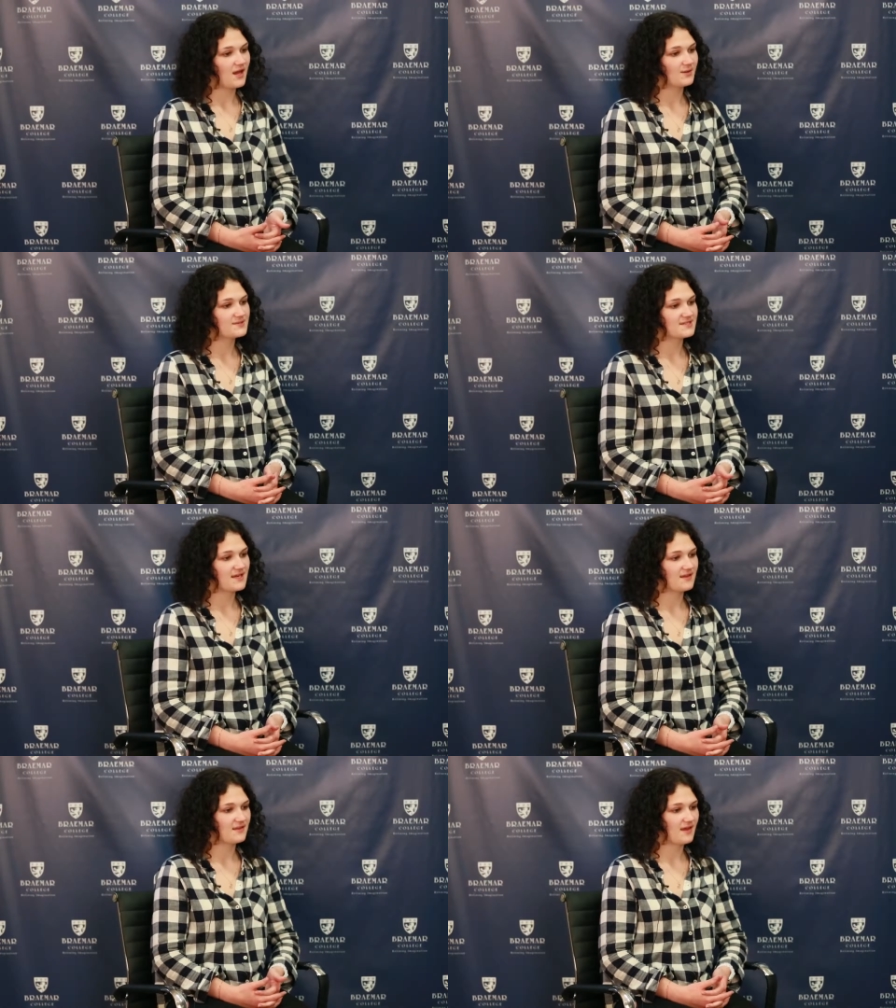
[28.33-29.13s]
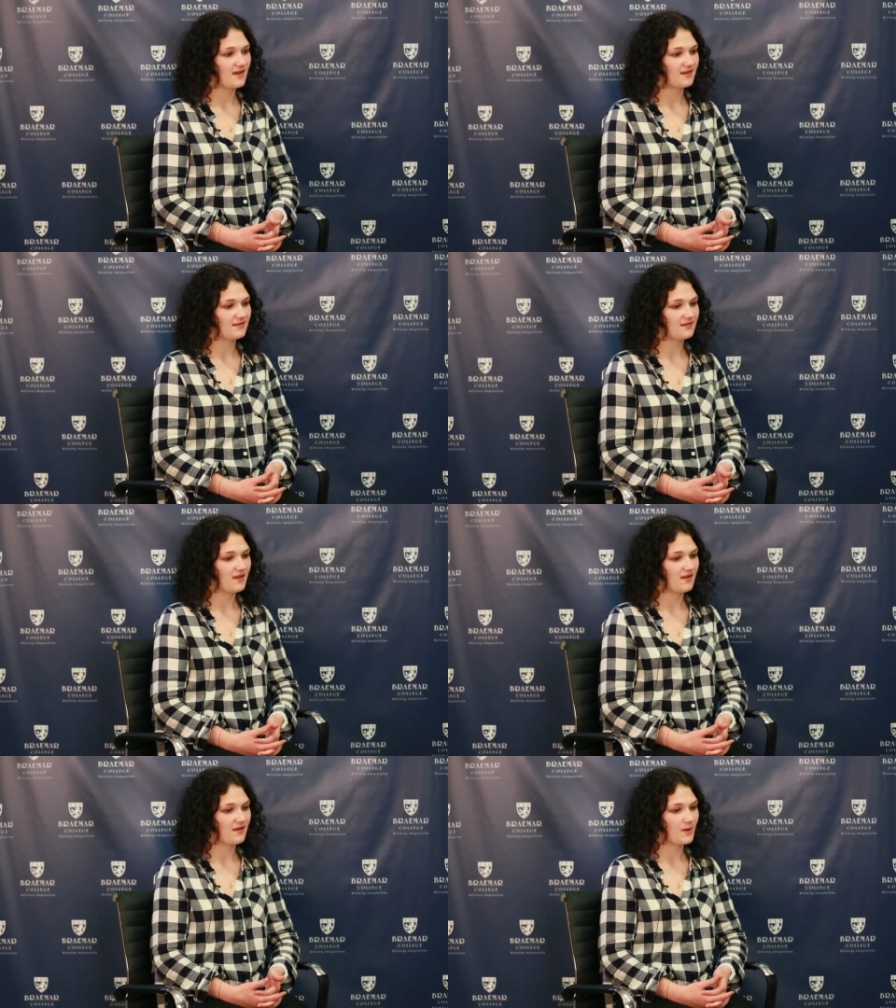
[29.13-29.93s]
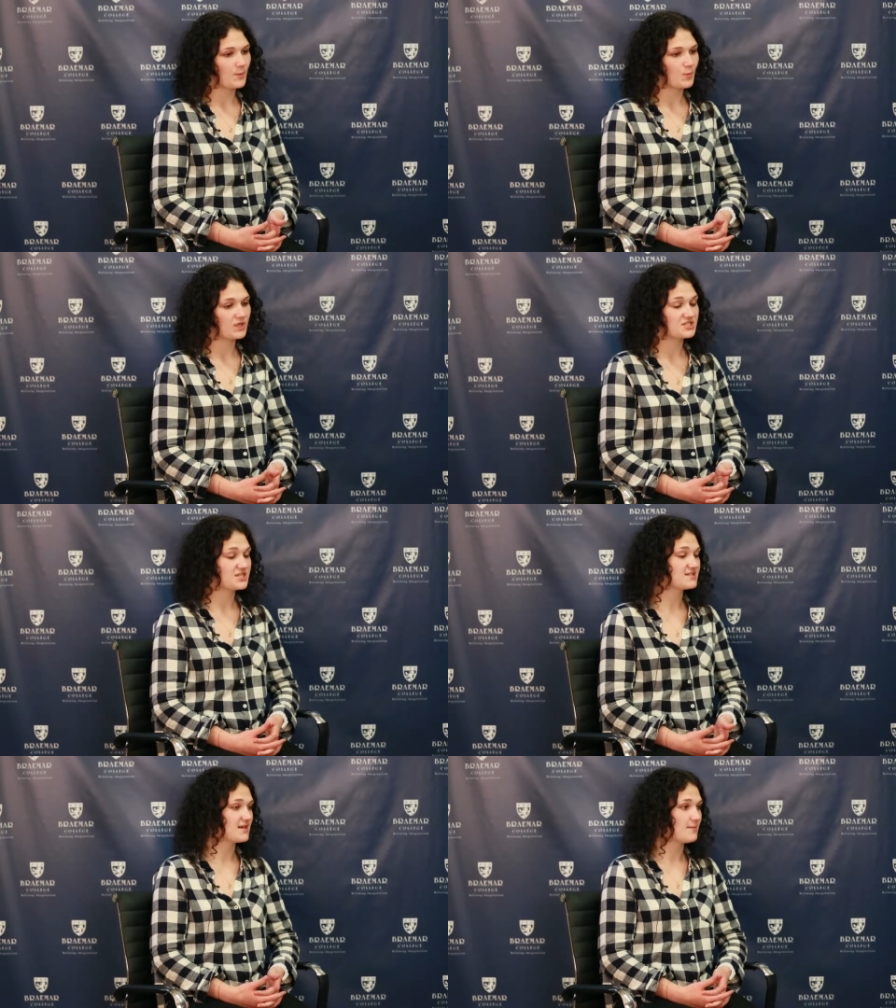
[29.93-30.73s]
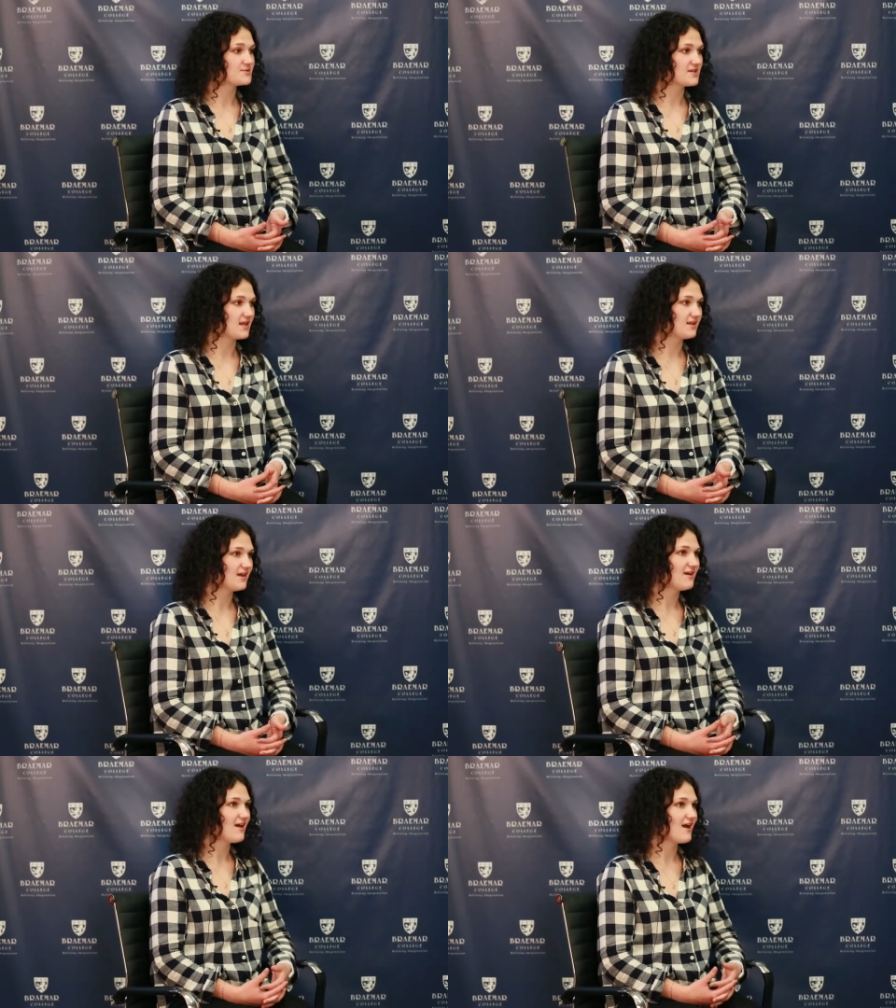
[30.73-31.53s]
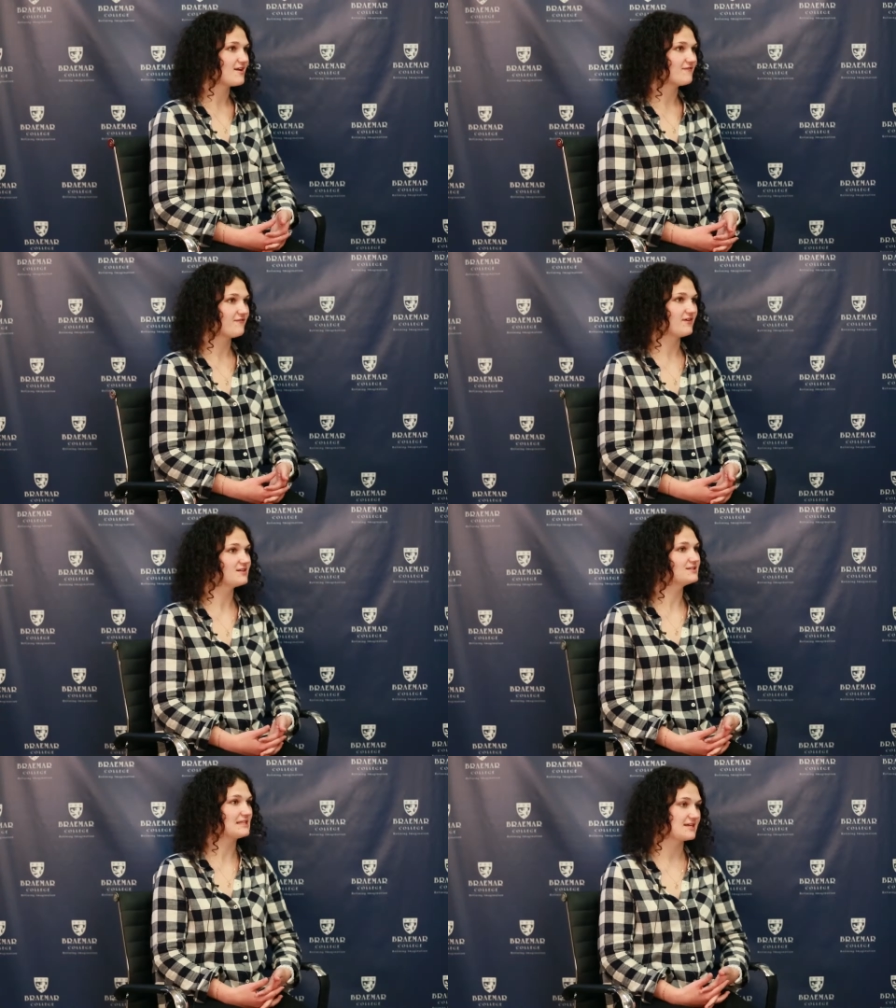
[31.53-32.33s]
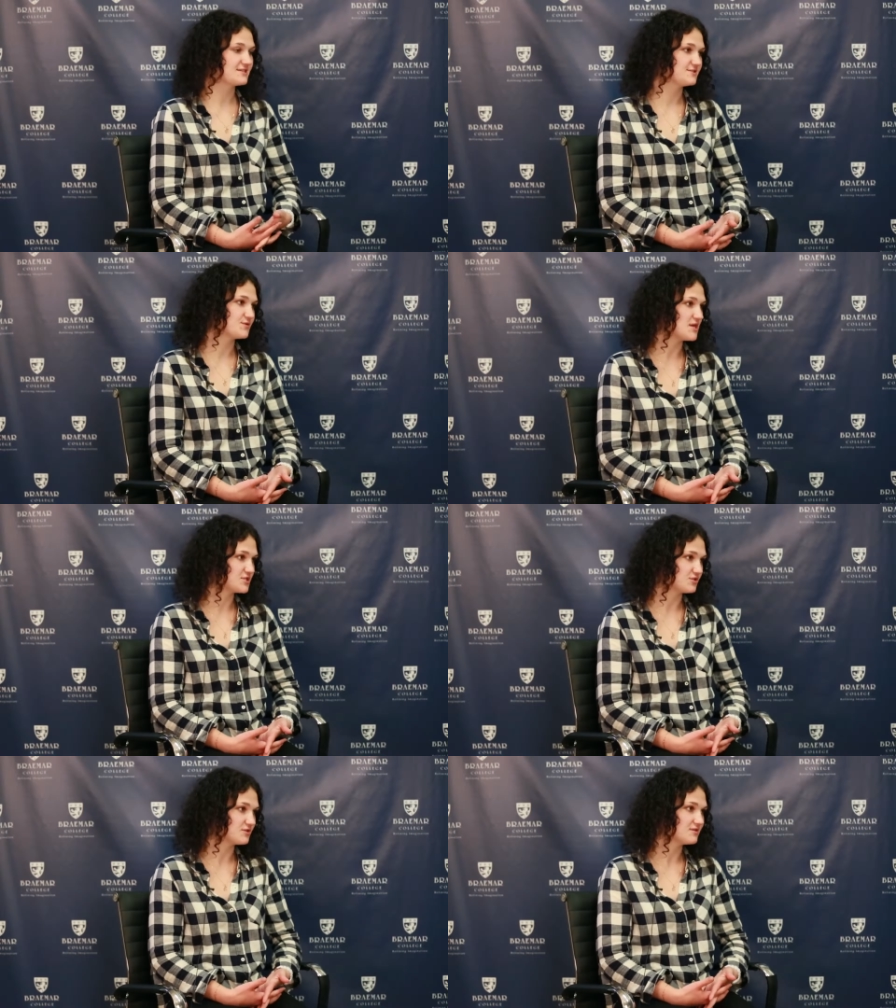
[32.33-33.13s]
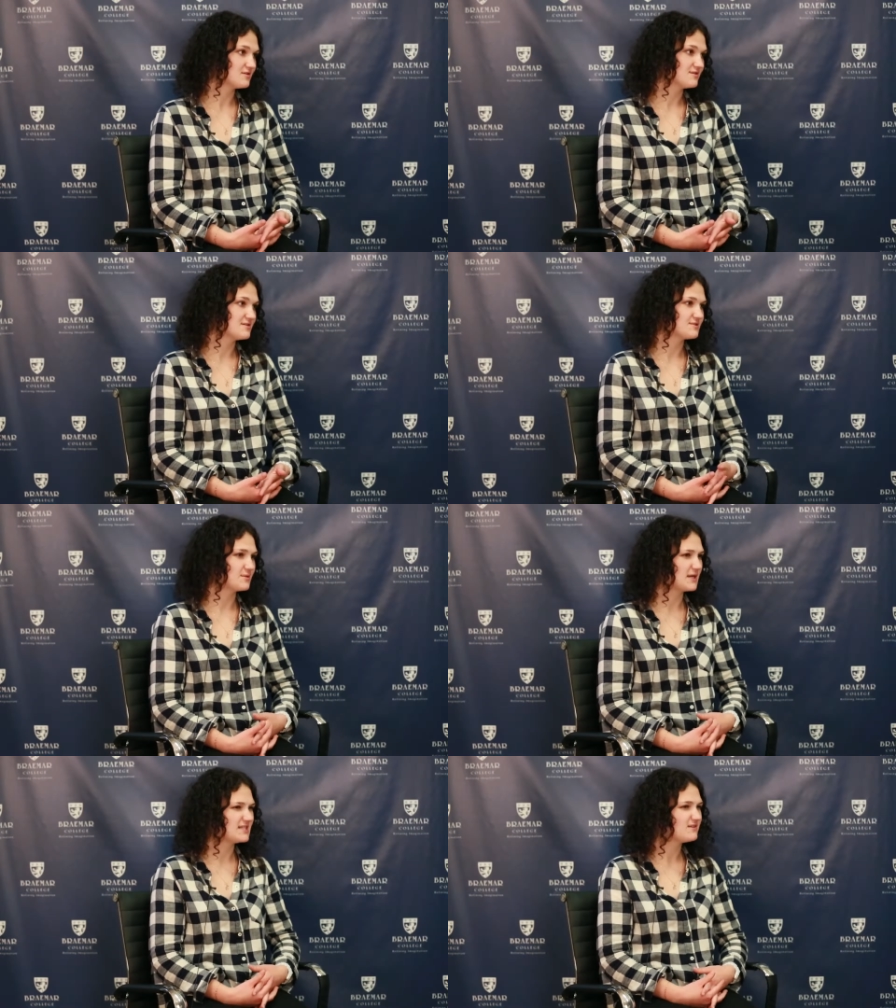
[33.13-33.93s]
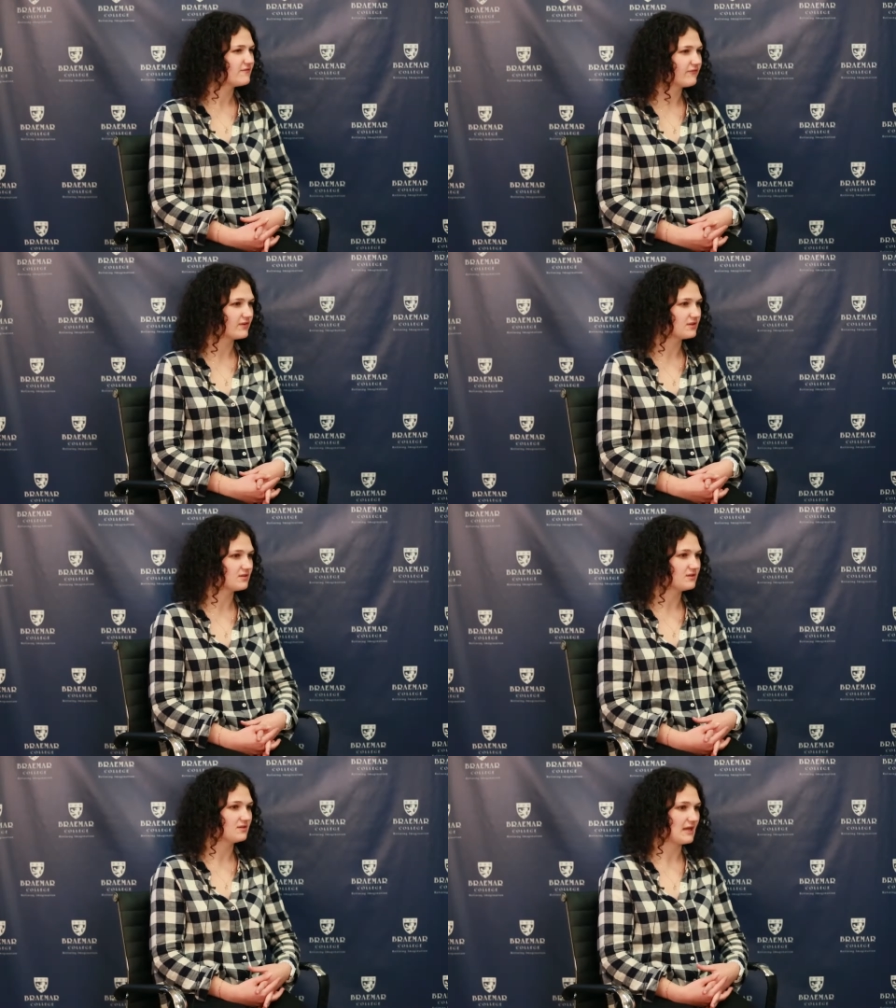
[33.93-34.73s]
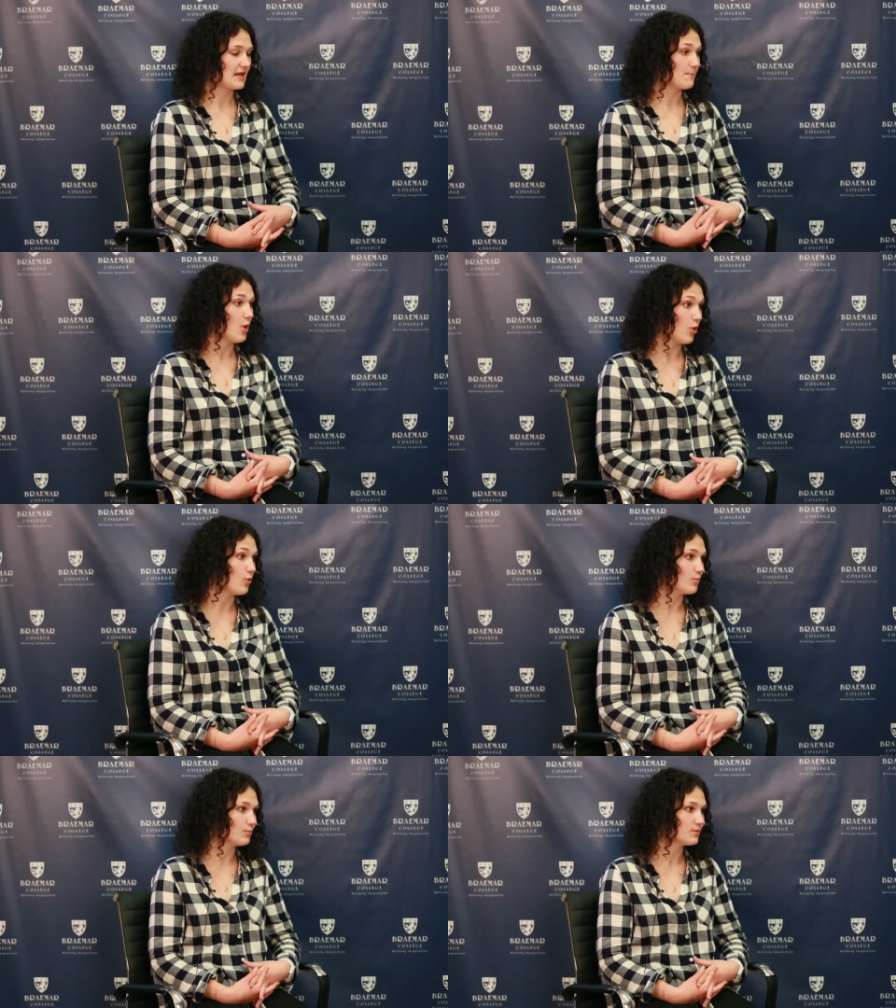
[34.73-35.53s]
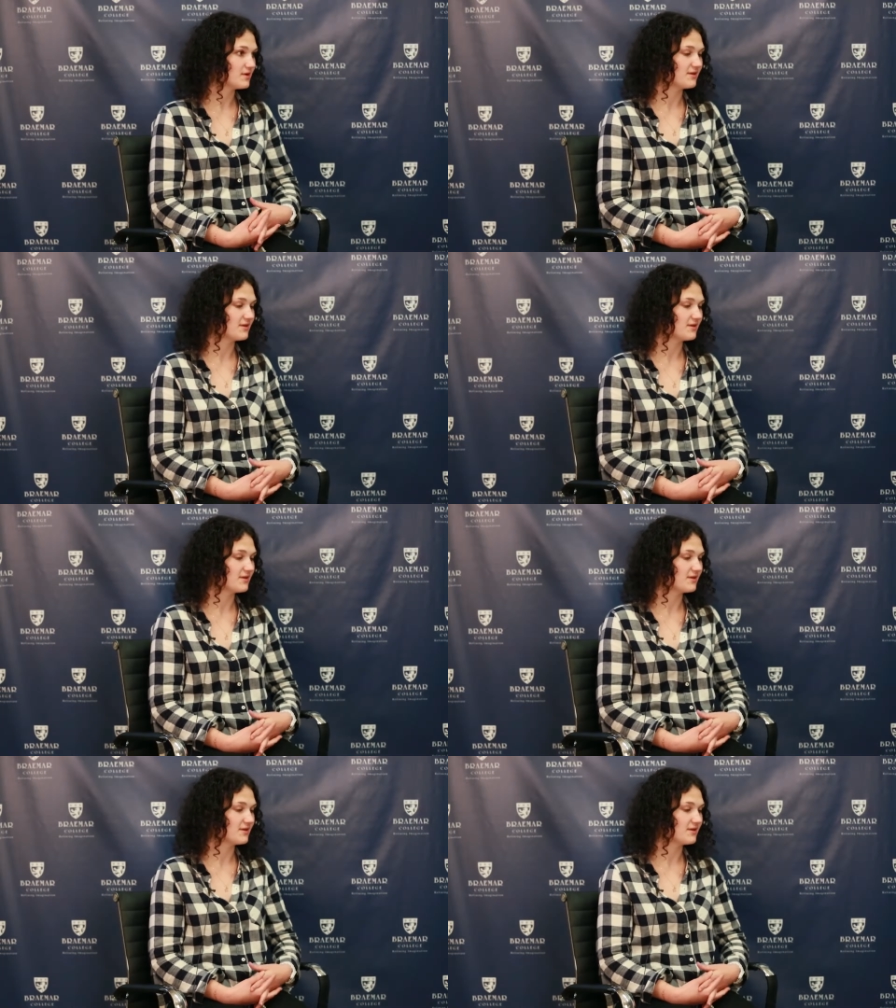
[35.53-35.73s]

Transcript: I would say that uh, when I just came to Canada, I felt like a stranger. So I didn't feel like I'm home